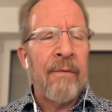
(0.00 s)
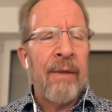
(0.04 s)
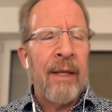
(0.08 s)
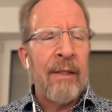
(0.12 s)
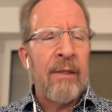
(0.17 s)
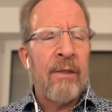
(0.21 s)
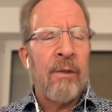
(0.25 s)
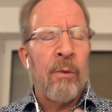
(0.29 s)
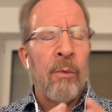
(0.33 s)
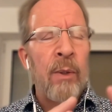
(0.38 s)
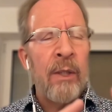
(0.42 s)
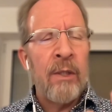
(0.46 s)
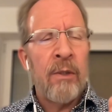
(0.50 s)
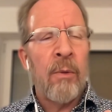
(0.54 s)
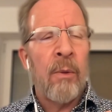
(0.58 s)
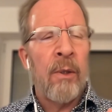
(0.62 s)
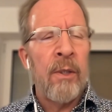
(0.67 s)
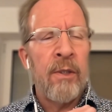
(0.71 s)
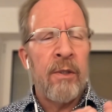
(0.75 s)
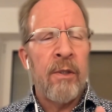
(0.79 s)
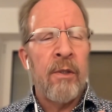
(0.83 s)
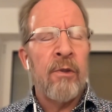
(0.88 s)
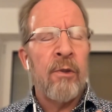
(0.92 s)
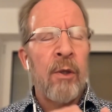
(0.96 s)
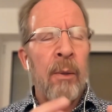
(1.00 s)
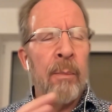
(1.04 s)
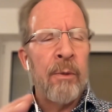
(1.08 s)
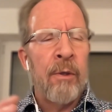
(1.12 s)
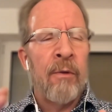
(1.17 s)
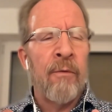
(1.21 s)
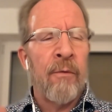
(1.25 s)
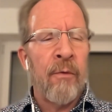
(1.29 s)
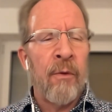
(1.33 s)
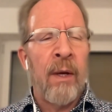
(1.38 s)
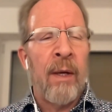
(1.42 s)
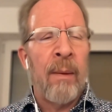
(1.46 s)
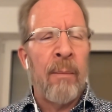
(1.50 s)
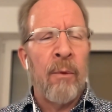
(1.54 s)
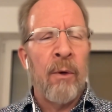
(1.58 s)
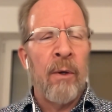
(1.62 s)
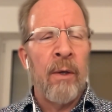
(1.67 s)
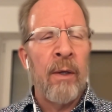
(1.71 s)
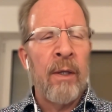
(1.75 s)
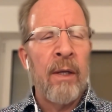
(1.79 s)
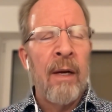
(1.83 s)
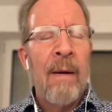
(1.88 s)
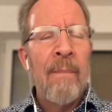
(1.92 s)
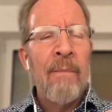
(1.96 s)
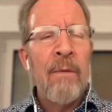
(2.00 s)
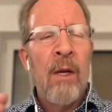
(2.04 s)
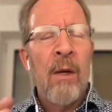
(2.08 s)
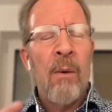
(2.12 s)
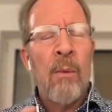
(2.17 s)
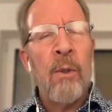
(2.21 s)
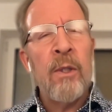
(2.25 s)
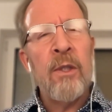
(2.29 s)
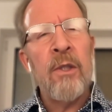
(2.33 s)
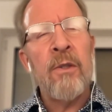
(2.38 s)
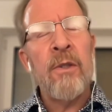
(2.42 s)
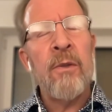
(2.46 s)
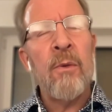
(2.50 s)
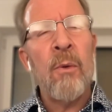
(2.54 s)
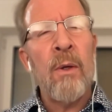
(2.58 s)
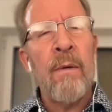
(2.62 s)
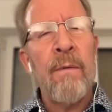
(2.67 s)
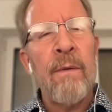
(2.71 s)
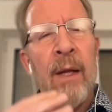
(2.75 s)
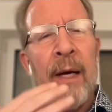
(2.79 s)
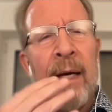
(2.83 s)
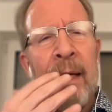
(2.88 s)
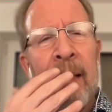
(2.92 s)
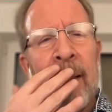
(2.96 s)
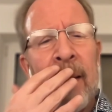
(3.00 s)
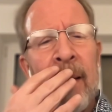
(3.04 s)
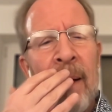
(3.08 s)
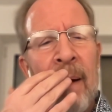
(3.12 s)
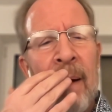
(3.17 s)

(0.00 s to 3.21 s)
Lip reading: that's the resource description framework, which is sort of like